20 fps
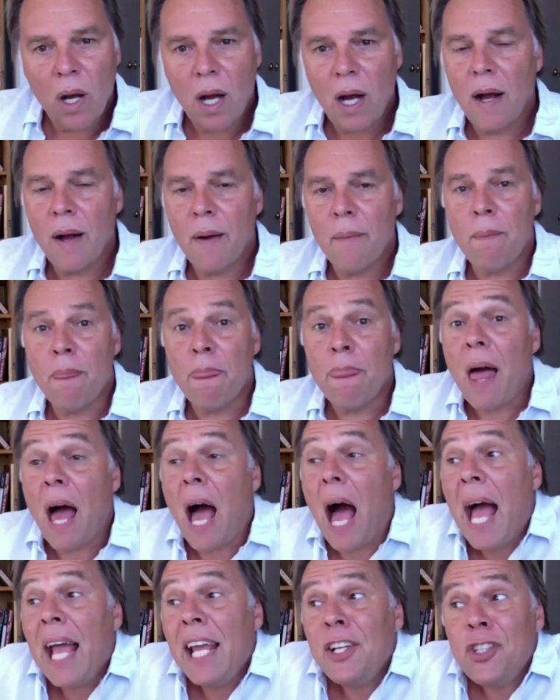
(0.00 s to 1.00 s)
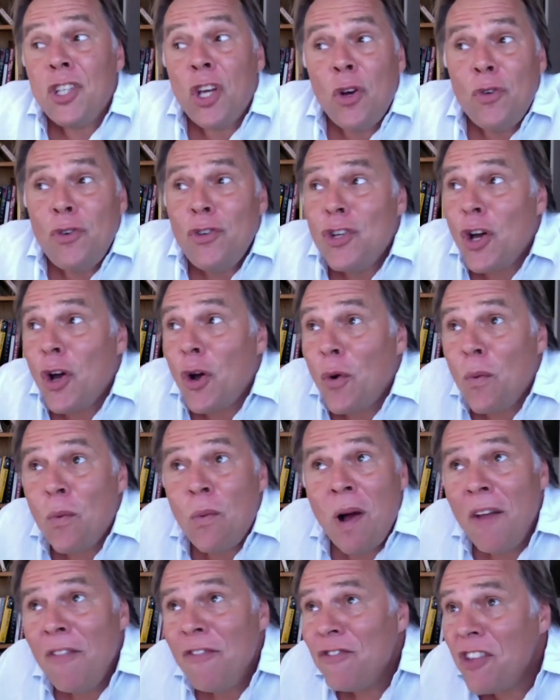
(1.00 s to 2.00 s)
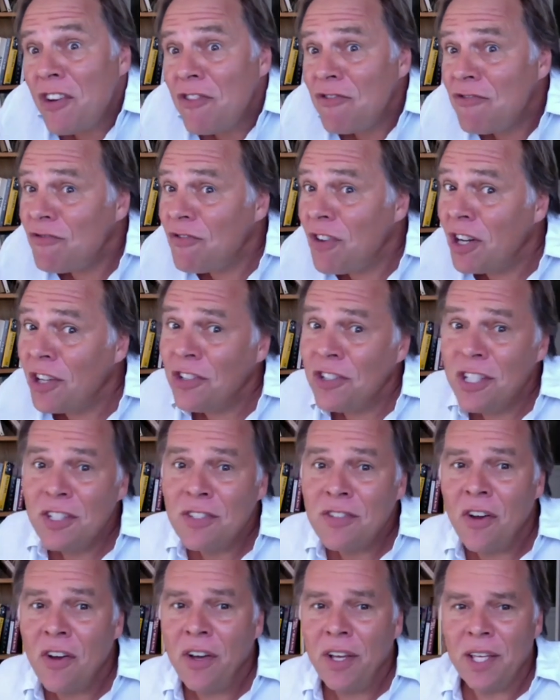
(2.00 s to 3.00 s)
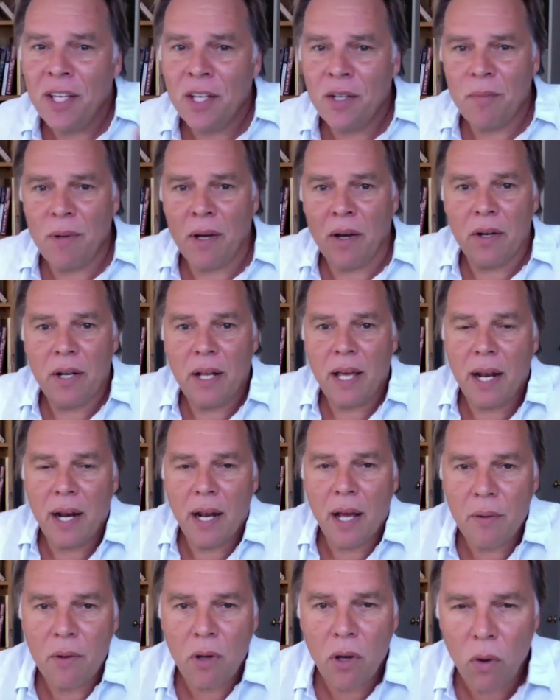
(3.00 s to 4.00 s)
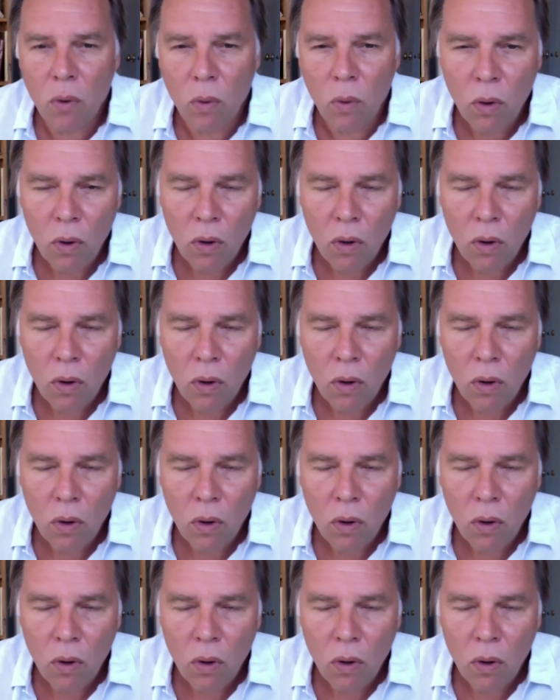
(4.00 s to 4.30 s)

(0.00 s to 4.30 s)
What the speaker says: I don't know what the fuck she's talking about, and I go,